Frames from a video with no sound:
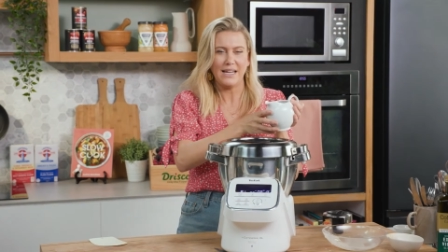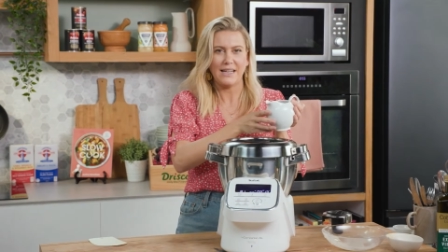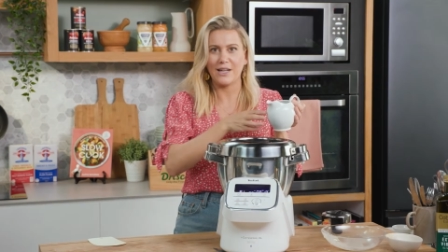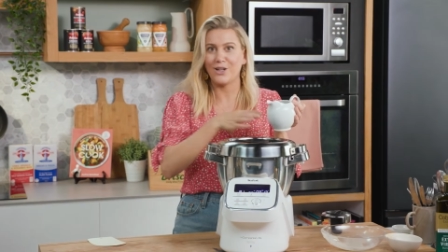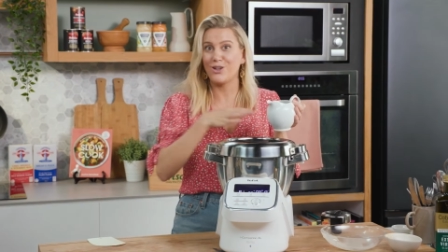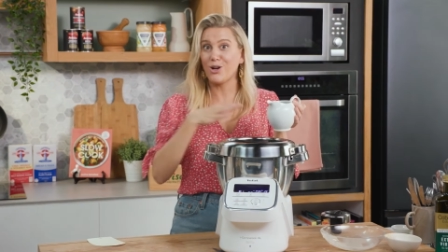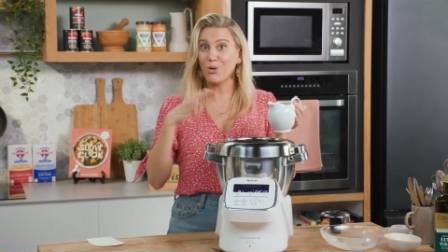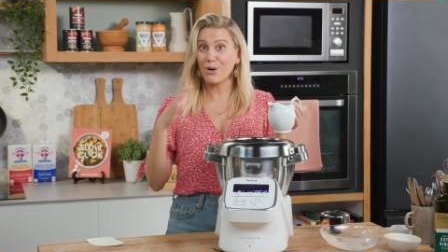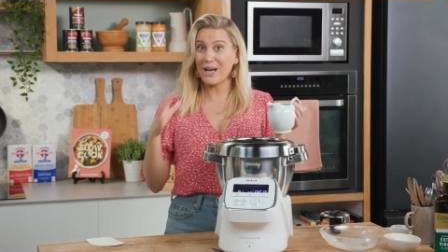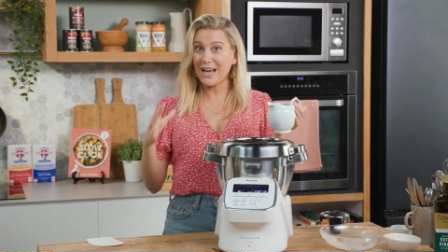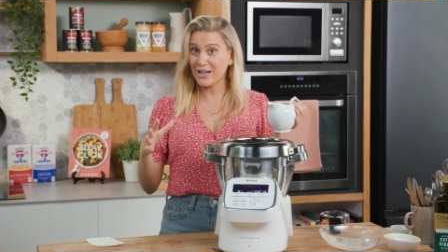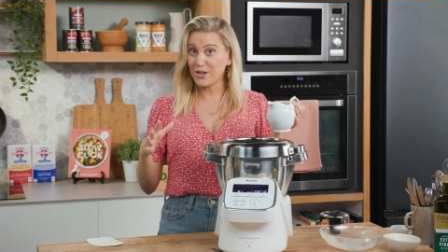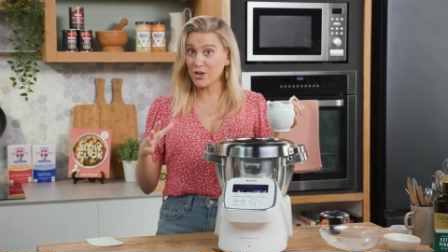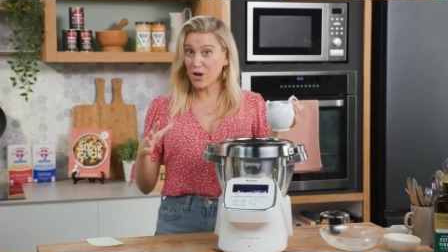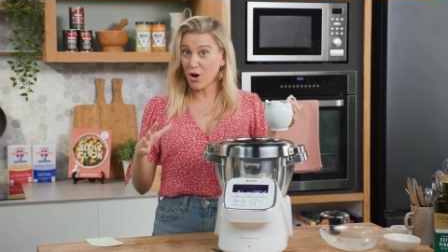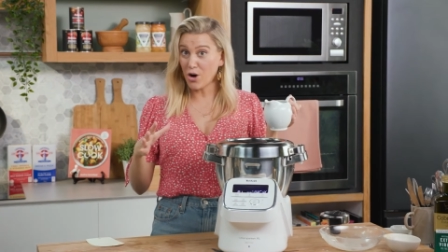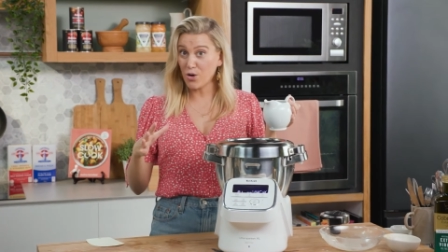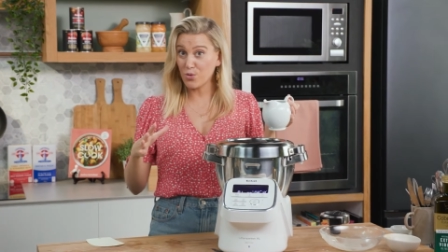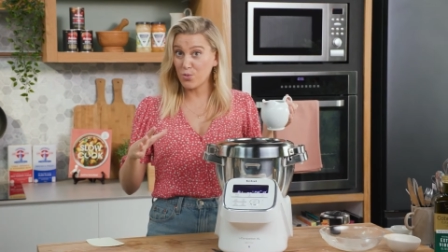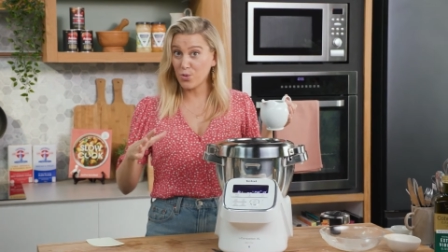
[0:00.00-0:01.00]
Now you don't want to add
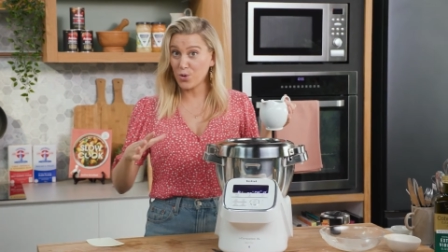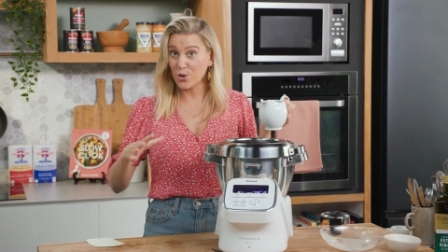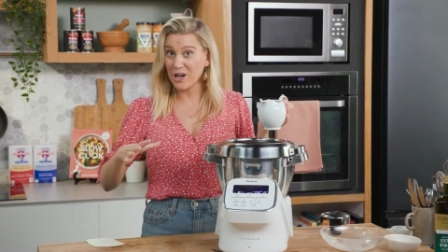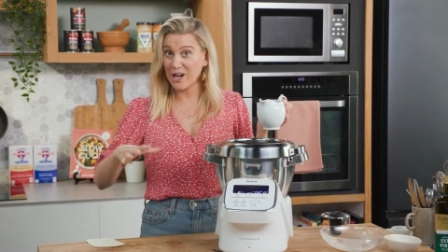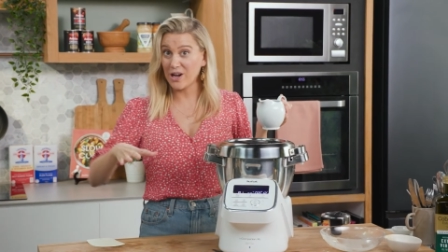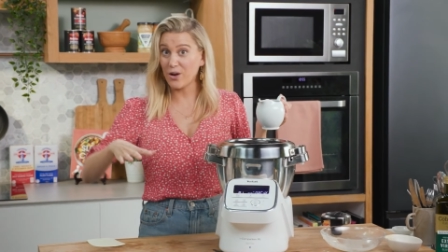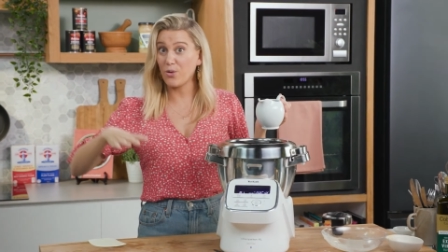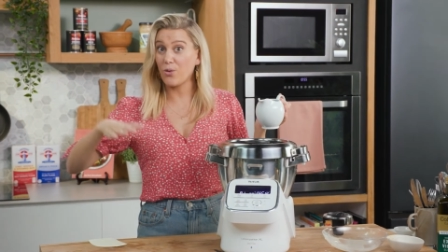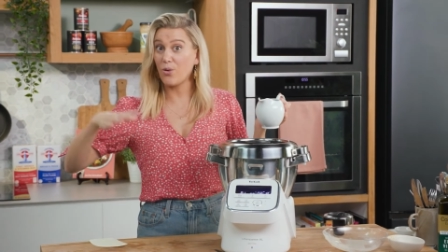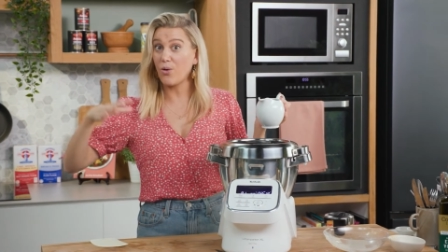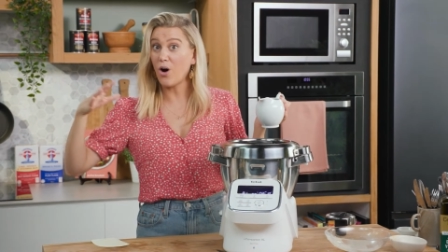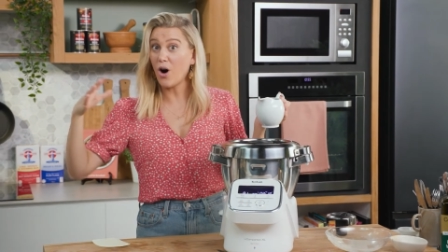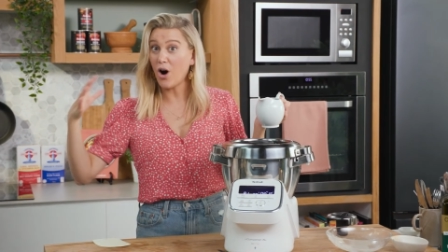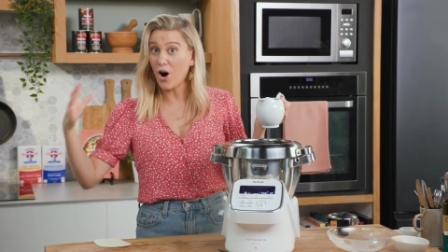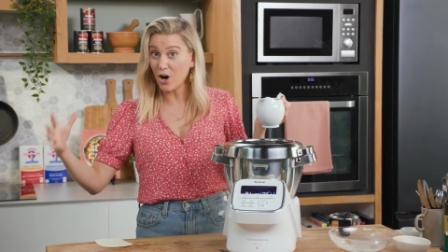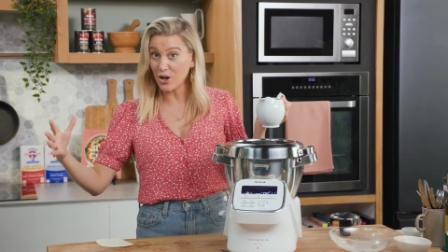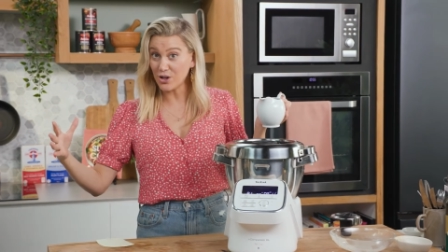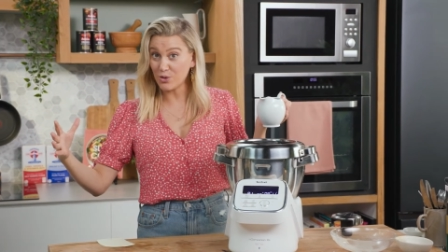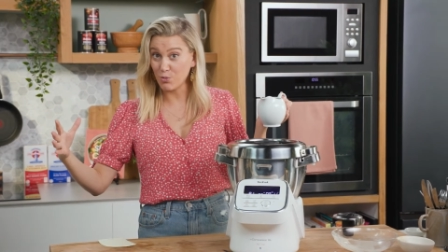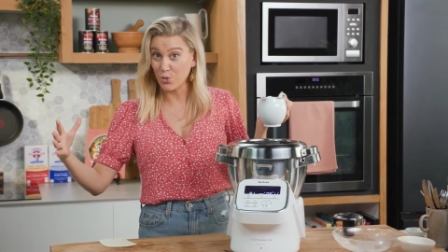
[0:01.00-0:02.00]
cold water or
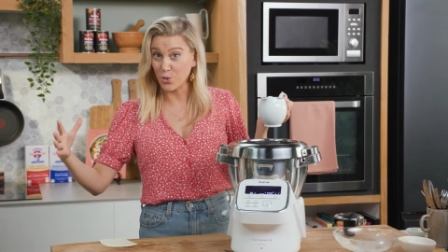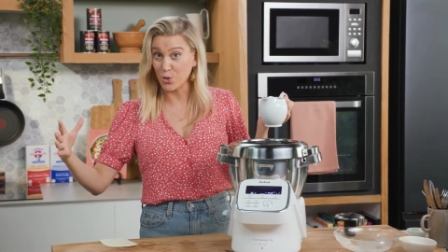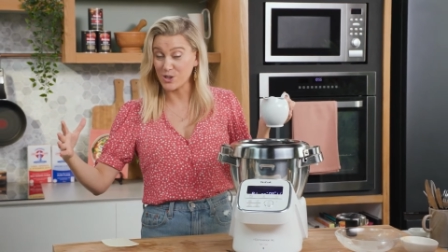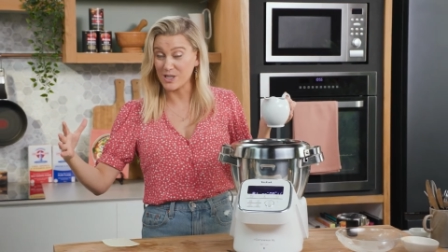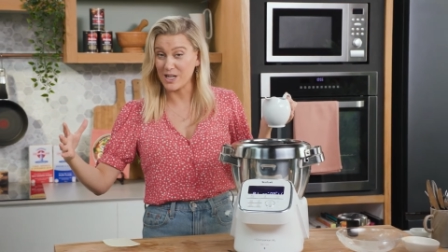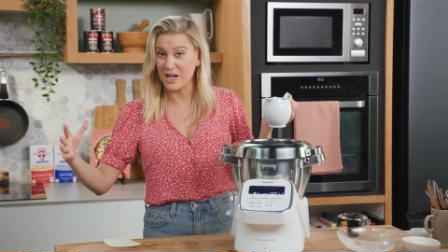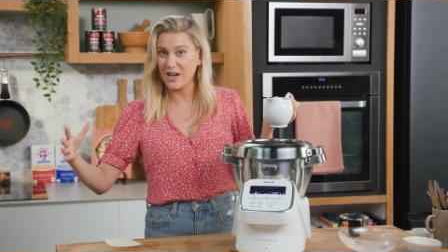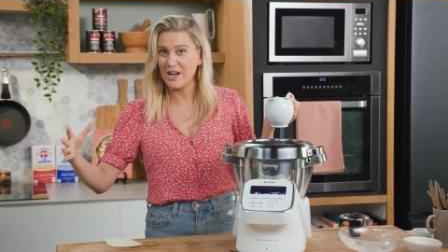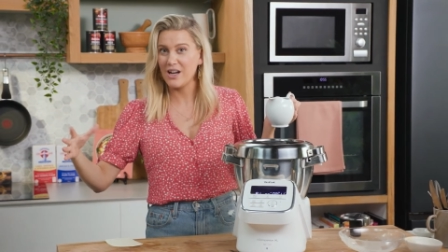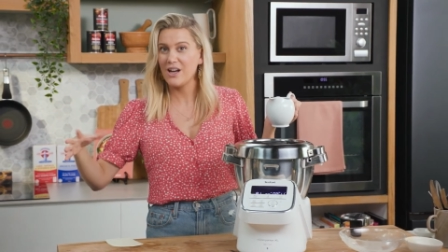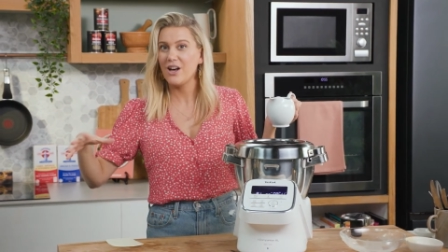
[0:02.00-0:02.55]
hot water